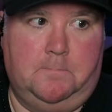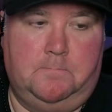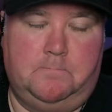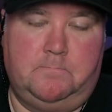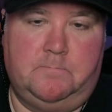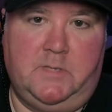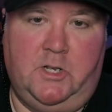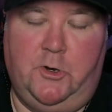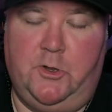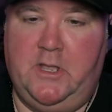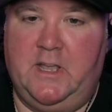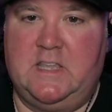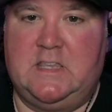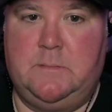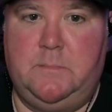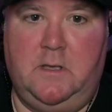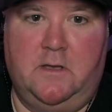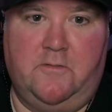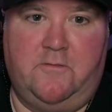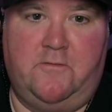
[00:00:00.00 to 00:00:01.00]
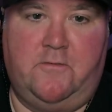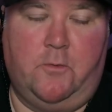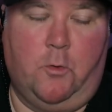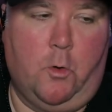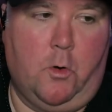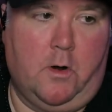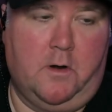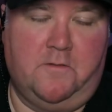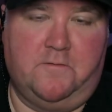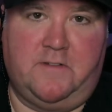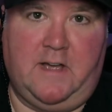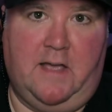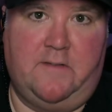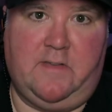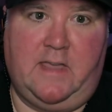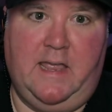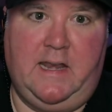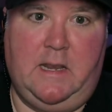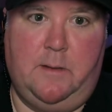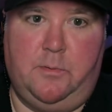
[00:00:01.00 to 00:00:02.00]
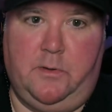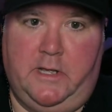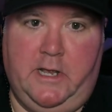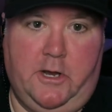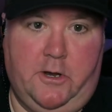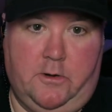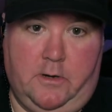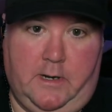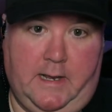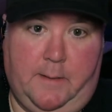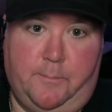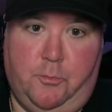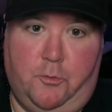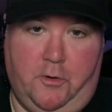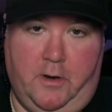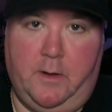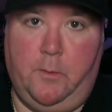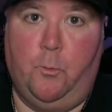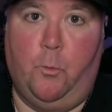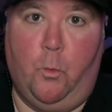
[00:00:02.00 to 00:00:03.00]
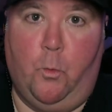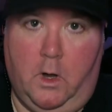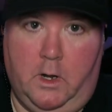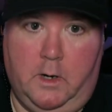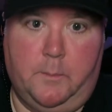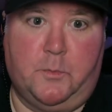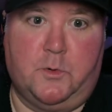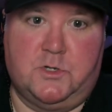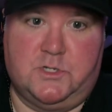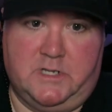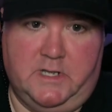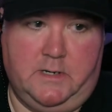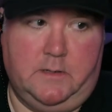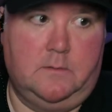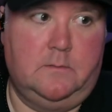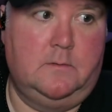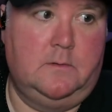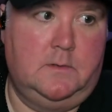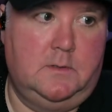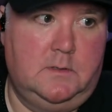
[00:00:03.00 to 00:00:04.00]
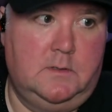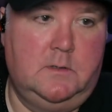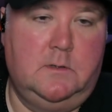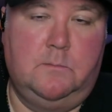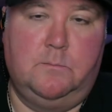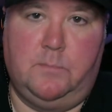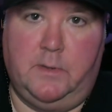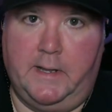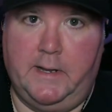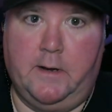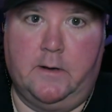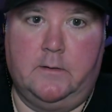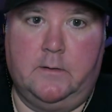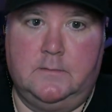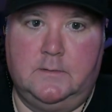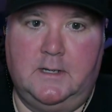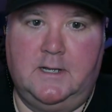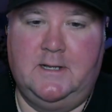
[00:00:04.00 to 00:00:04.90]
You get to be a 4 and 5 KD player, you're like 0.1% player.